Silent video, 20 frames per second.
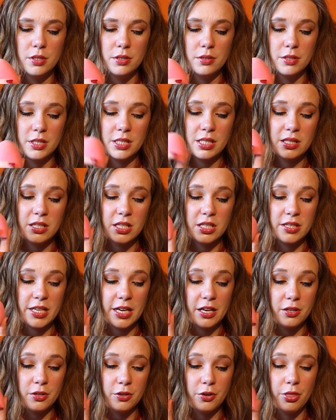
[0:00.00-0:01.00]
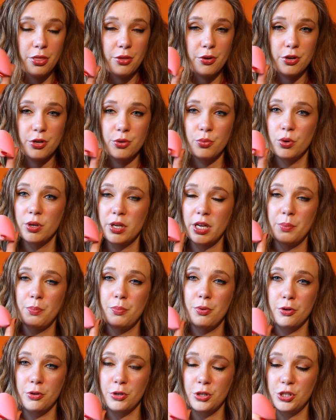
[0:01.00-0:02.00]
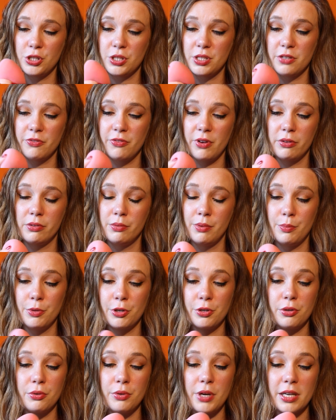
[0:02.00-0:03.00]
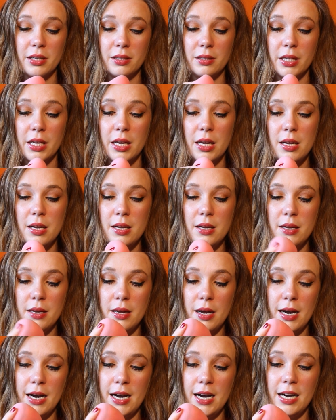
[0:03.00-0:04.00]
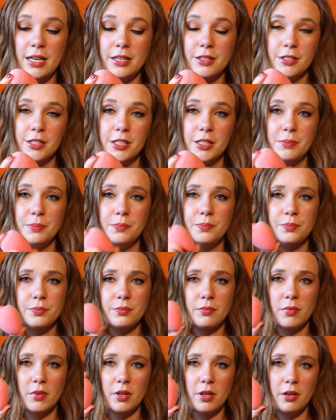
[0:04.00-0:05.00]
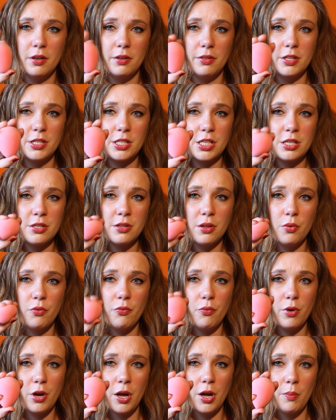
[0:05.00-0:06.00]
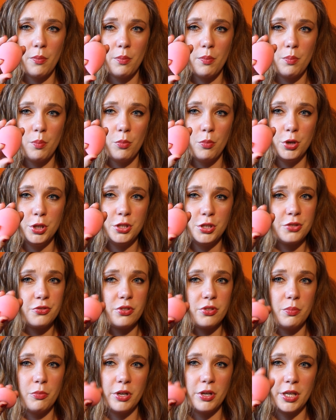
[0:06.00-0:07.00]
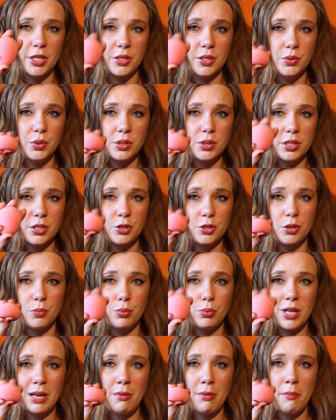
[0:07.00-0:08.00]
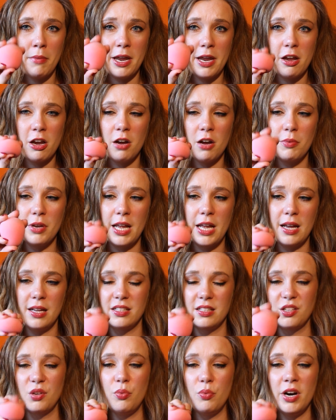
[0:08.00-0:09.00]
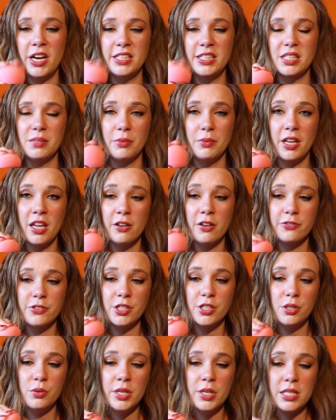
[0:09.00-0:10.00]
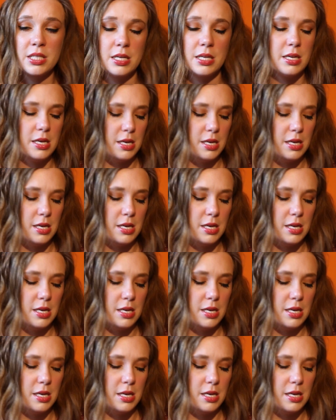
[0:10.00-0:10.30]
This is the second or third one I purchased, if I remember correctly. And this is still moist from when I used it to apply my makeup. It has quite some give to it,